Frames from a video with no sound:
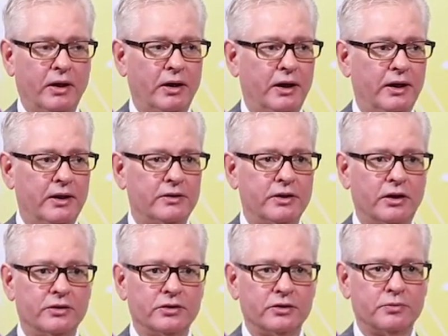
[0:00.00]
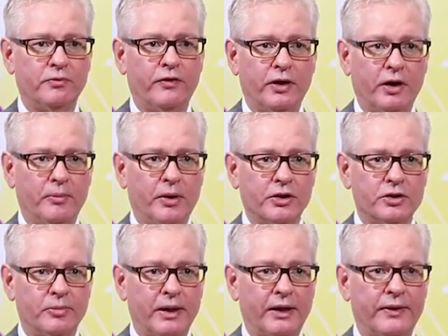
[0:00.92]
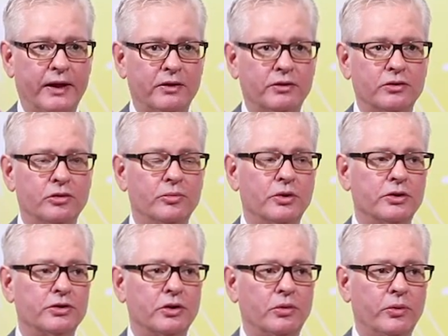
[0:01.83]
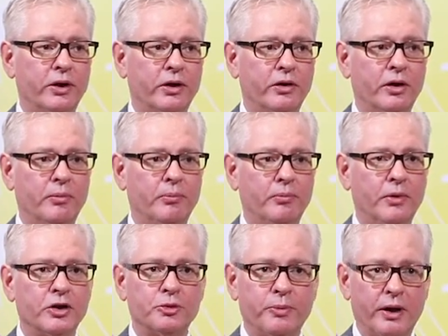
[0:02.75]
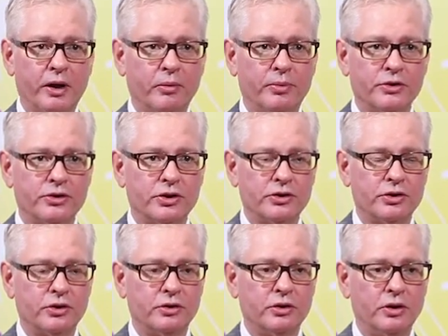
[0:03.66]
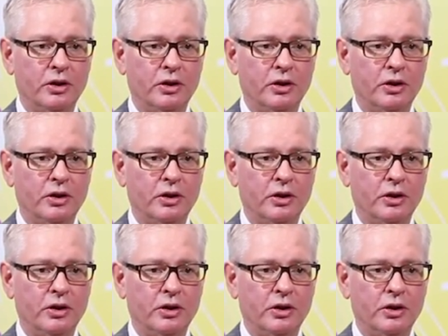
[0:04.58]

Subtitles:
and it tells us very much about that tumor, so we're in a much better position